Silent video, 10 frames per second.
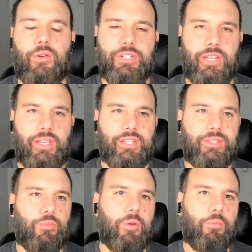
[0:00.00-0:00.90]
which I think
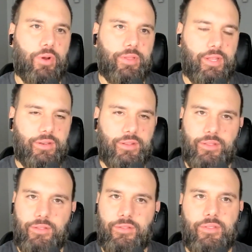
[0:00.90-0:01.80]
is more important than
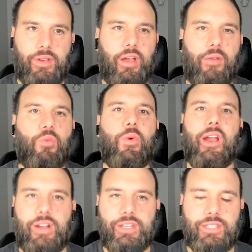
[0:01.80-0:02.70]
the
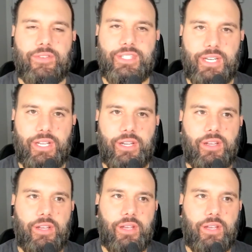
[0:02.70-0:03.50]
awareness of a city,